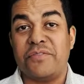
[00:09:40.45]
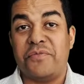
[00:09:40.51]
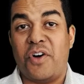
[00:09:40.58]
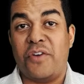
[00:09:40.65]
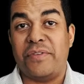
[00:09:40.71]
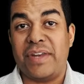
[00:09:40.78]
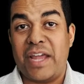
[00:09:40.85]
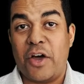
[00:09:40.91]

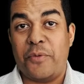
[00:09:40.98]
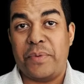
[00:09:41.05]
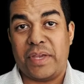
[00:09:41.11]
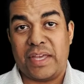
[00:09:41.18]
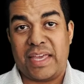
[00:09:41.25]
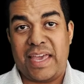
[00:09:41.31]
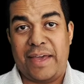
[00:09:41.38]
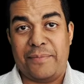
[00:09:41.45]
involved in
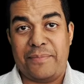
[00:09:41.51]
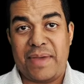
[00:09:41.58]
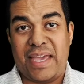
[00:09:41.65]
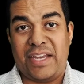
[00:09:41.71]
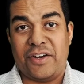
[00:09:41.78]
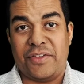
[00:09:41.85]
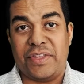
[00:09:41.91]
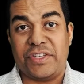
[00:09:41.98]
helping a
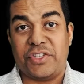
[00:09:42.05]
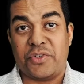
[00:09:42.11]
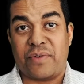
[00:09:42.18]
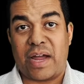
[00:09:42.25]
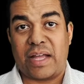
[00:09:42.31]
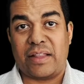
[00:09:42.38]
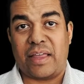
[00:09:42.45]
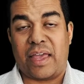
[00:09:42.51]
campaign on this
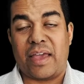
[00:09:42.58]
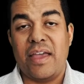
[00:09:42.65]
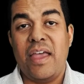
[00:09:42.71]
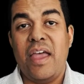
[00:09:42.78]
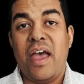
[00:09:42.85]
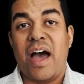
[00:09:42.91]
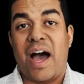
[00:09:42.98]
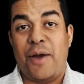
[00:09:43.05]
directly,
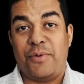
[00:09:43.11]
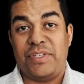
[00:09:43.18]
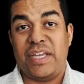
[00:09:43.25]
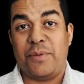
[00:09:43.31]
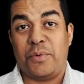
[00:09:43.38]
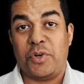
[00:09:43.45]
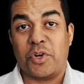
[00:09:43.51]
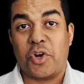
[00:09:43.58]
I was
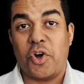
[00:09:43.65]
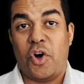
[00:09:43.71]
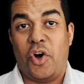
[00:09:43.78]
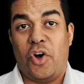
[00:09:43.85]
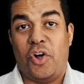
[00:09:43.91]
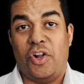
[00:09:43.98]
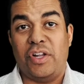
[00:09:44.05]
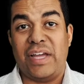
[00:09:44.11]
able to
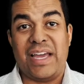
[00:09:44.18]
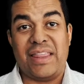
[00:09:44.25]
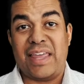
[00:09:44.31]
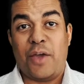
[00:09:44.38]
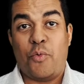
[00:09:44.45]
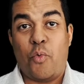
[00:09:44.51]
call and they